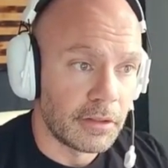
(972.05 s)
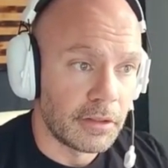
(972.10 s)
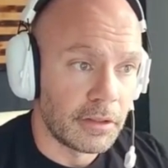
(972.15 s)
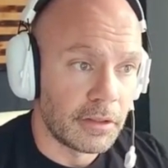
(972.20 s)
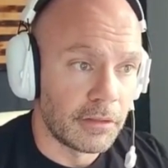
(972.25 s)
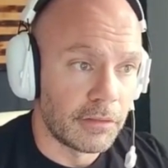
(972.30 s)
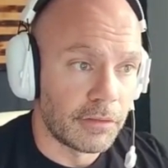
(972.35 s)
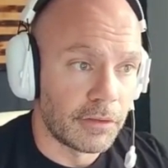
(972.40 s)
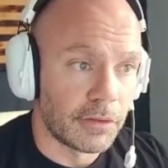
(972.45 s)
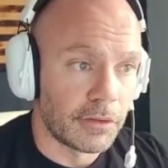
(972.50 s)

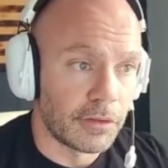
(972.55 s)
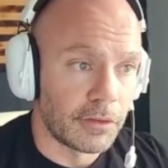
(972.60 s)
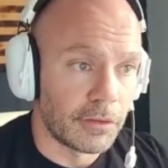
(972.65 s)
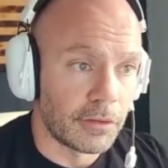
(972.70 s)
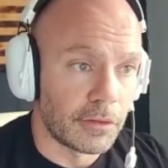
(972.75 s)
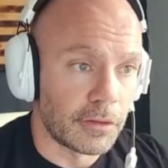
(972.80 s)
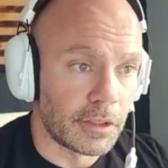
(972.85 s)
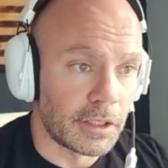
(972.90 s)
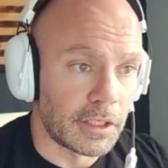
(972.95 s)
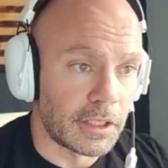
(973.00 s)
if you're doing
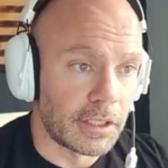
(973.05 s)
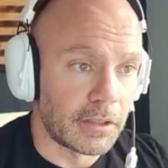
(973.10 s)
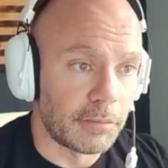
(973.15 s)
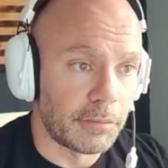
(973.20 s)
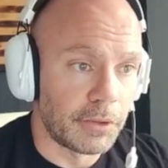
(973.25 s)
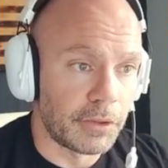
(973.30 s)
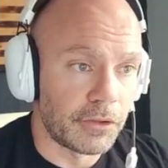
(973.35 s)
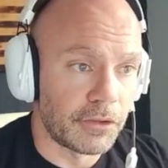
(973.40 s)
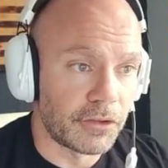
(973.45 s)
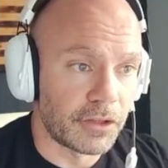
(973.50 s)
a lot of
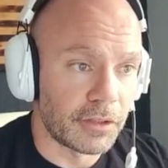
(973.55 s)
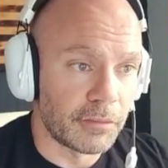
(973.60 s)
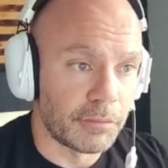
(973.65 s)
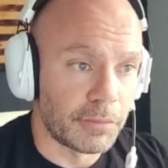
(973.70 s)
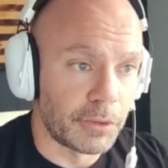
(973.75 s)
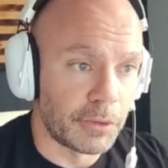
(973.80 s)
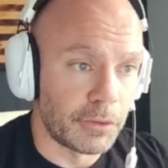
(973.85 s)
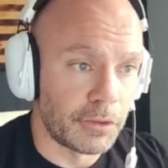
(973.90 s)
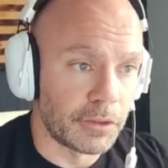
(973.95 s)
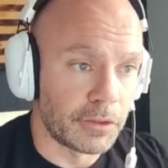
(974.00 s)
pushing and
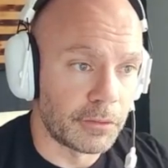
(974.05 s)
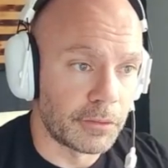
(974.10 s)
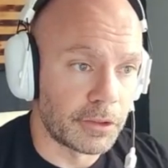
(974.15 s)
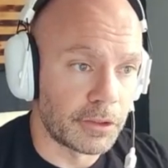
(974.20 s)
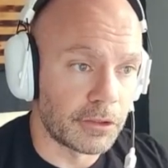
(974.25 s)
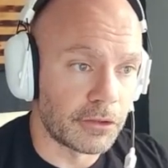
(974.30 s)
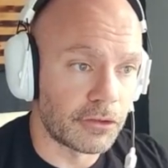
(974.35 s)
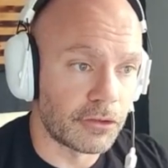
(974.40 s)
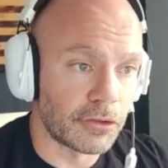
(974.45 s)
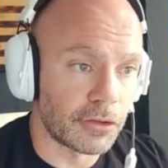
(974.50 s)
pulling
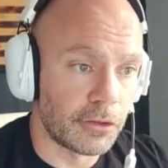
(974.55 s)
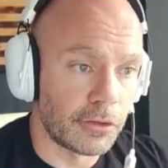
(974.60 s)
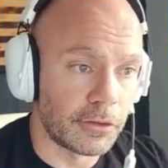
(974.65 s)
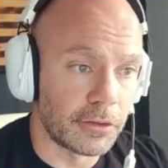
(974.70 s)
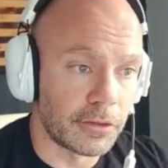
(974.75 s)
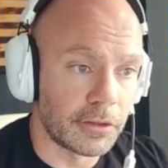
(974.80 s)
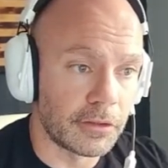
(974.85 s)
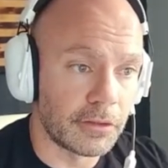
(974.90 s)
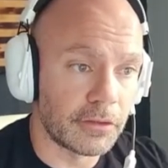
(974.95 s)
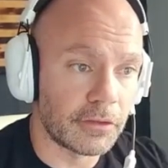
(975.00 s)
with your
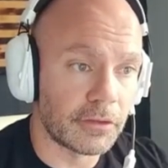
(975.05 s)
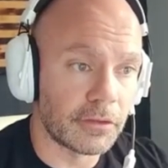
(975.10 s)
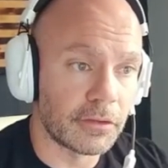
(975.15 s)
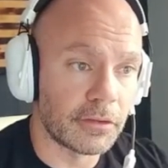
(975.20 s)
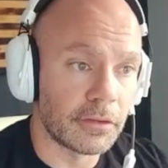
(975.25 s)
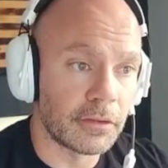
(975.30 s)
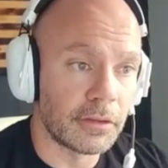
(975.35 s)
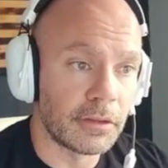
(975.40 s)
shoulders,